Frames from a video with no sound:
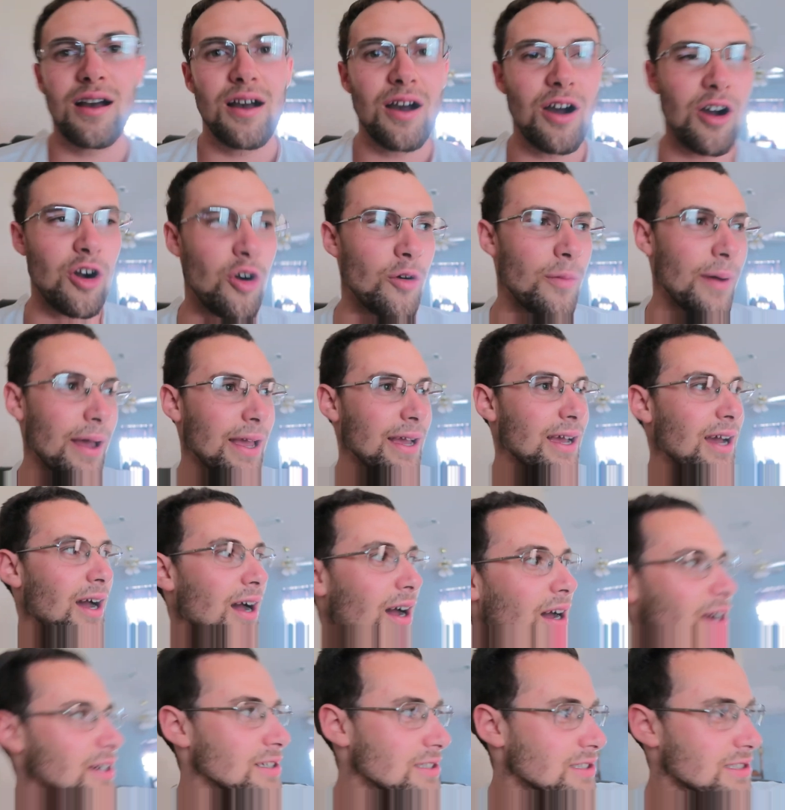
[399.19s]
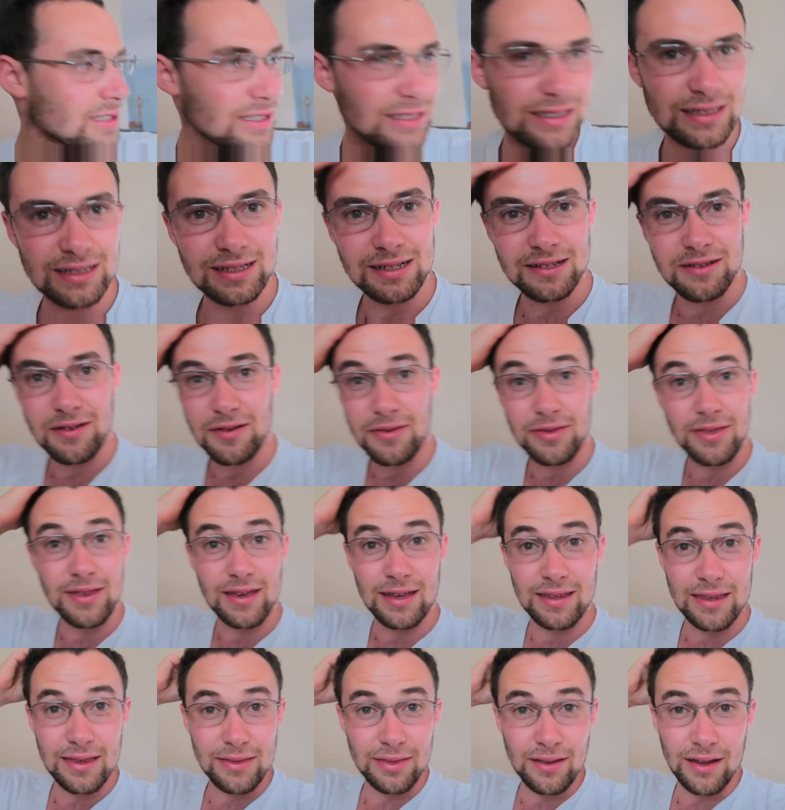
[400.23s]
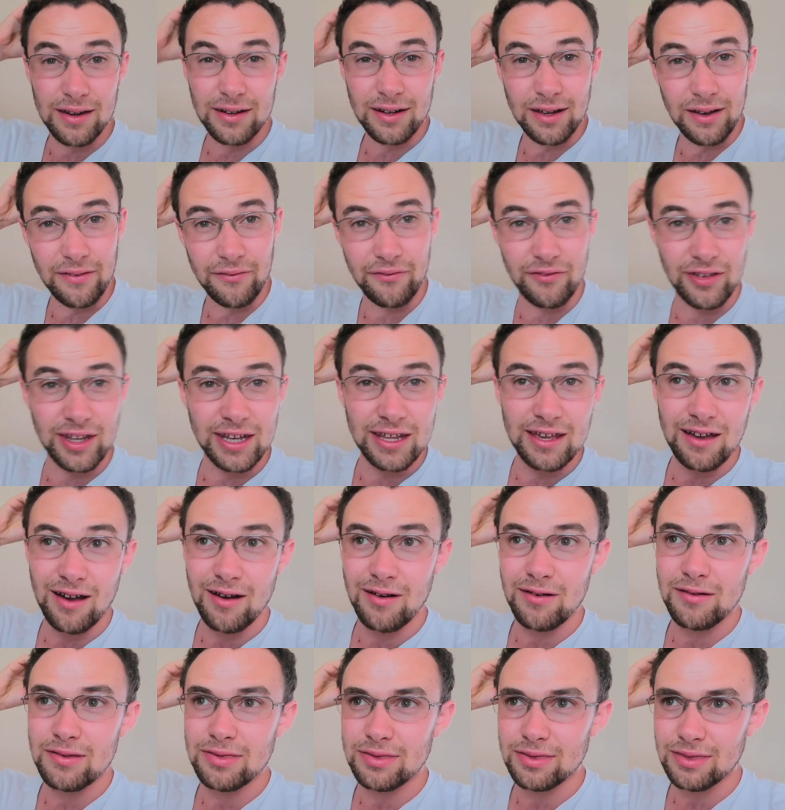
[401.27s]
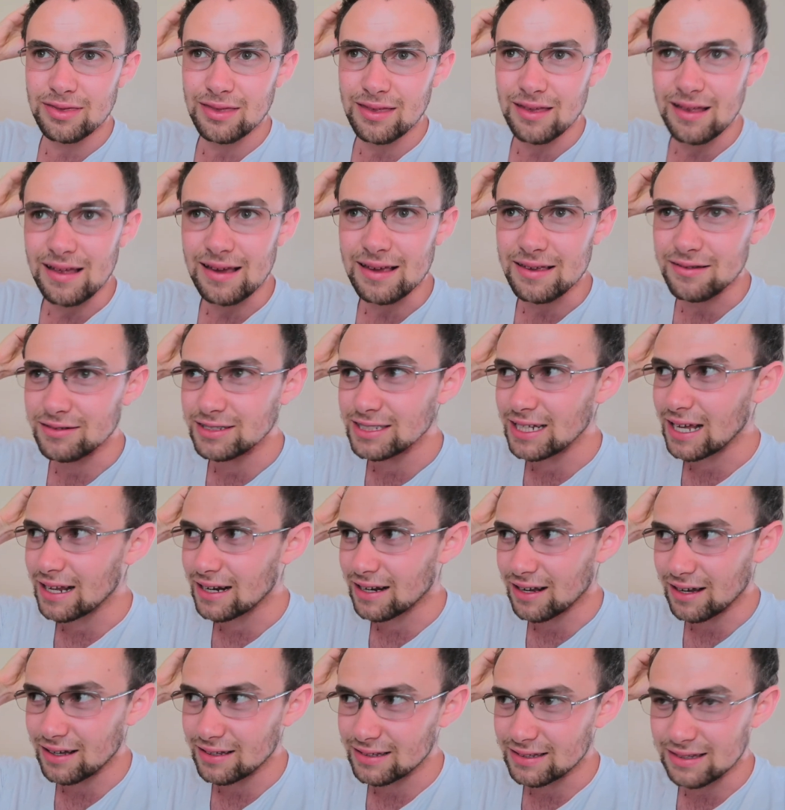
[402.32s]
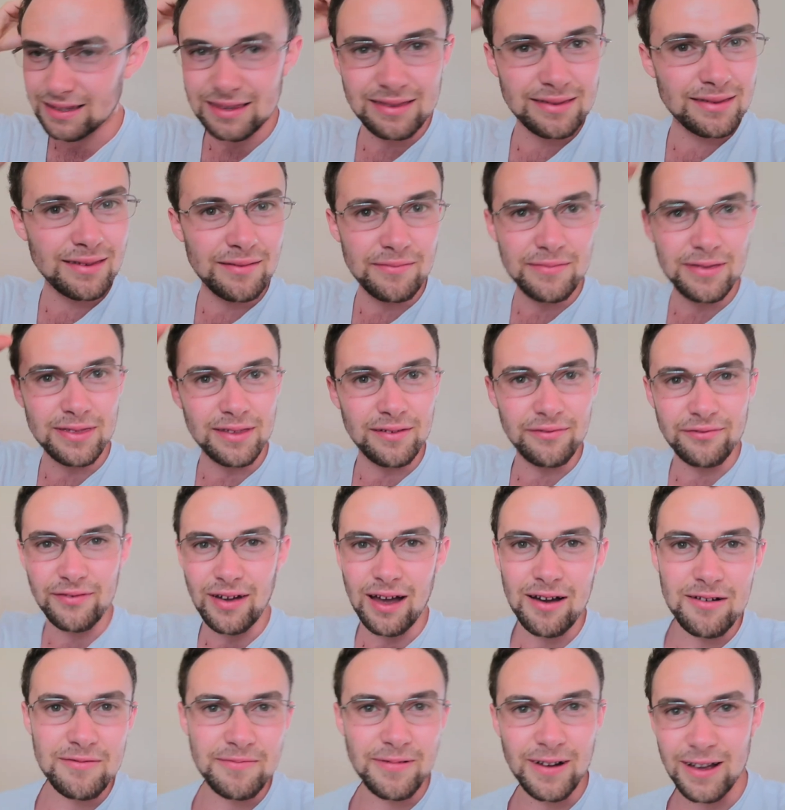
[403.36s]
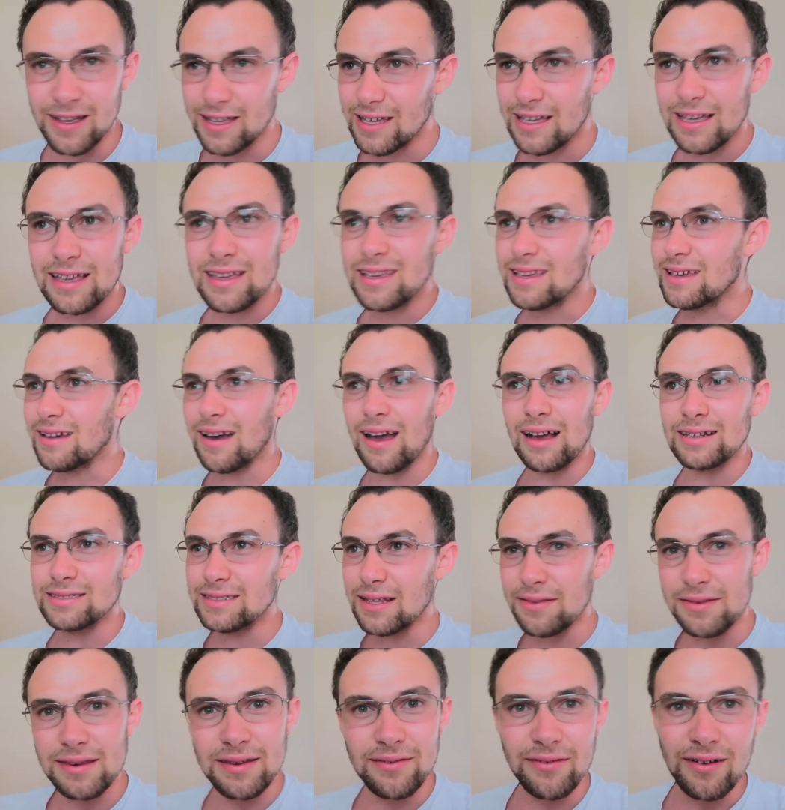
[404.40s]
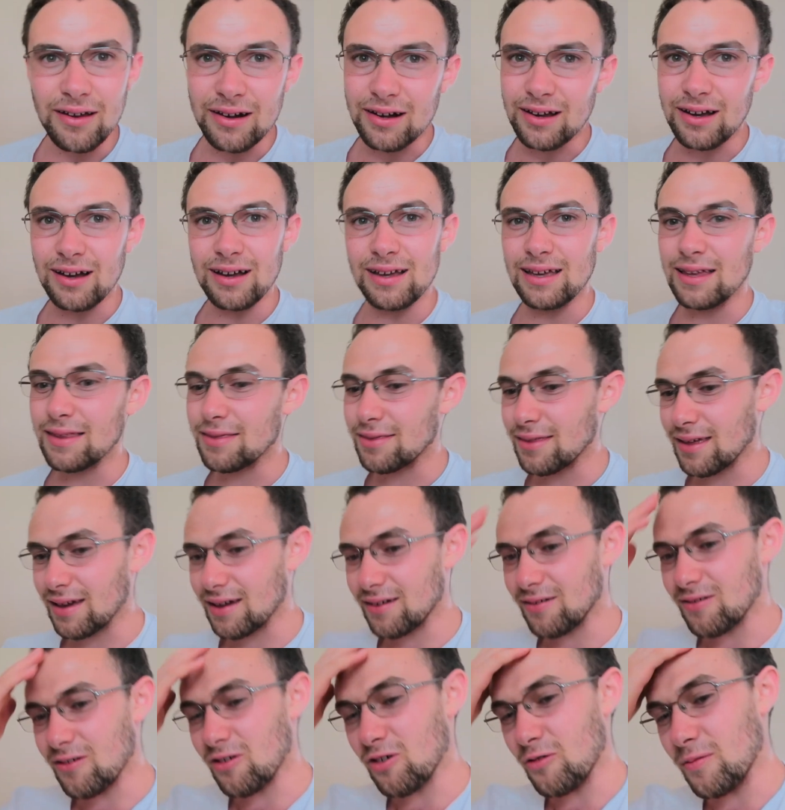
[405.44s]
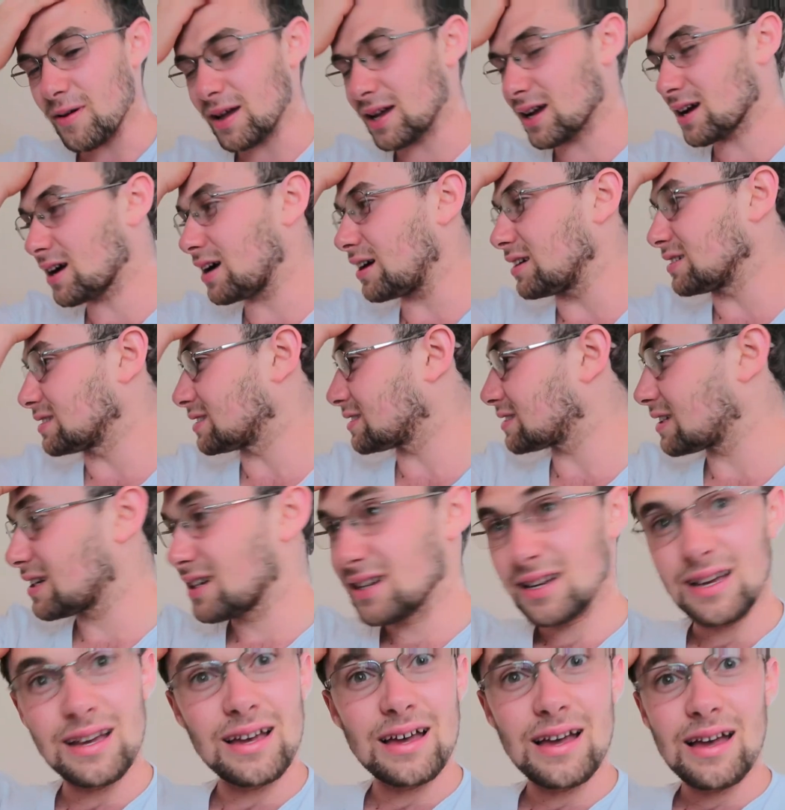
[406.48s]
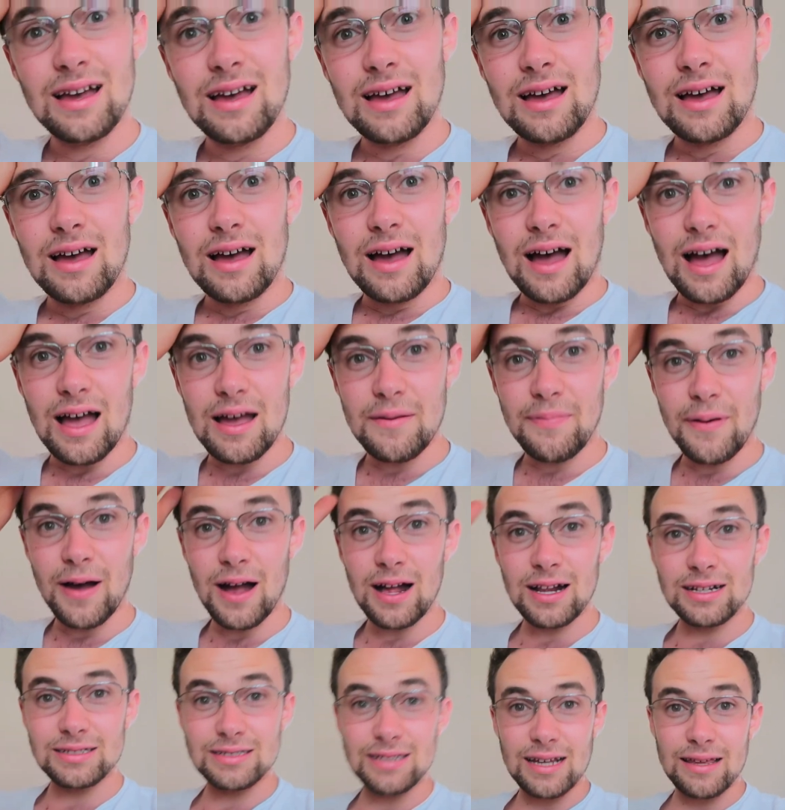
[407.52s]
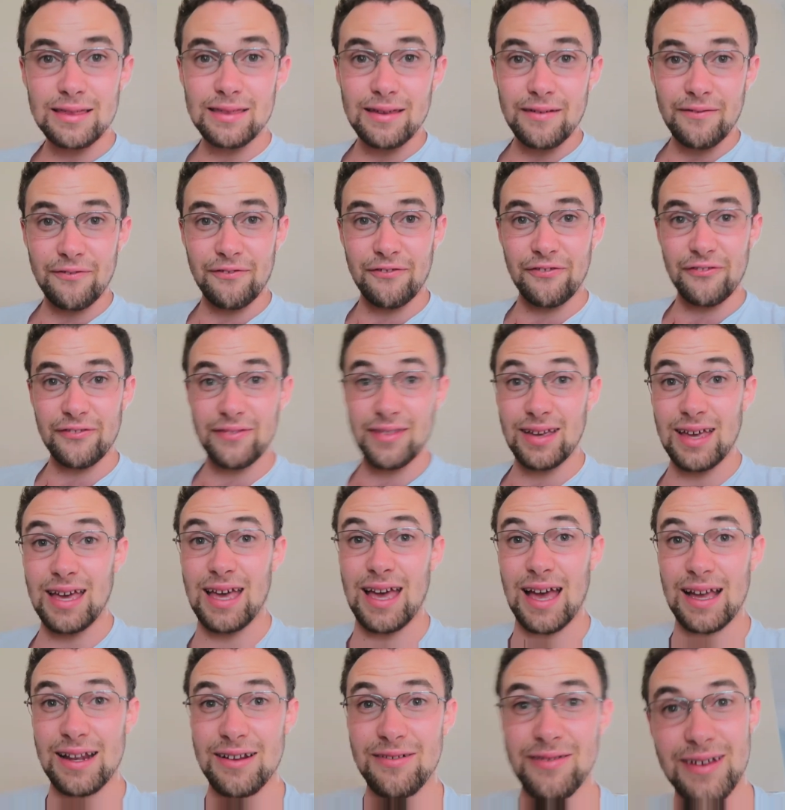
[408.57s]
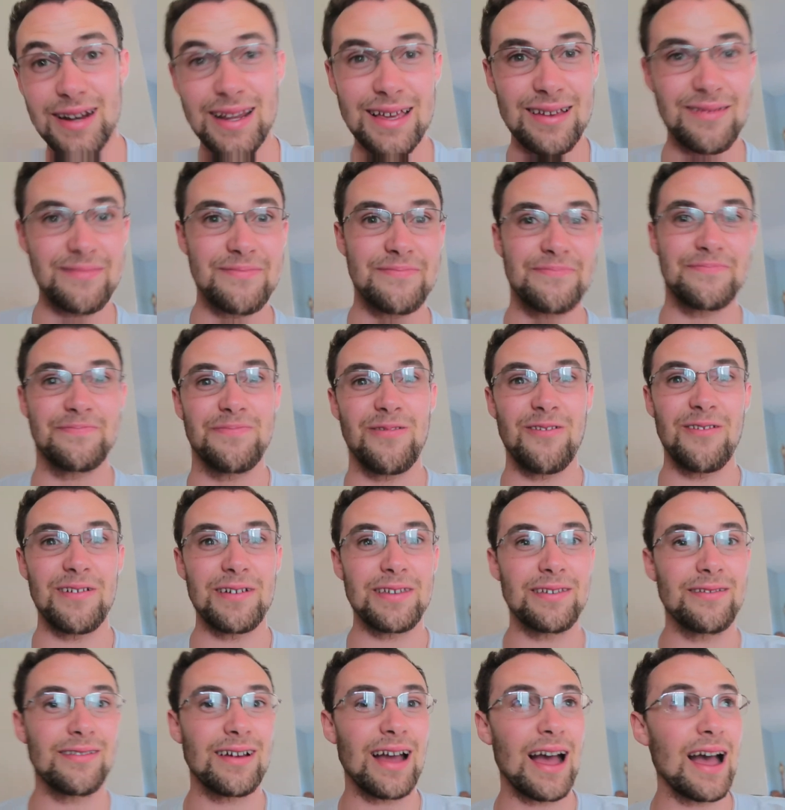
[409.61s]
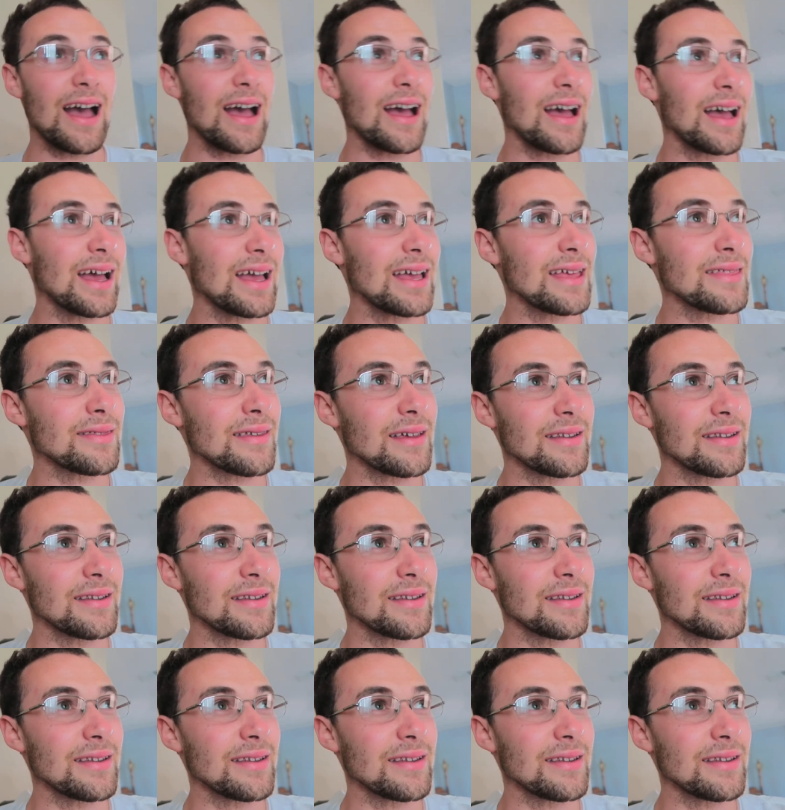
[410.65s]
Oh my gosh, you're seeing these uncut videos. Like, usually I'd cut some stuff out, but yeah, I'm just seeing uncut. It's like, oh my gosh. I apologize if I don't want to bore you guys.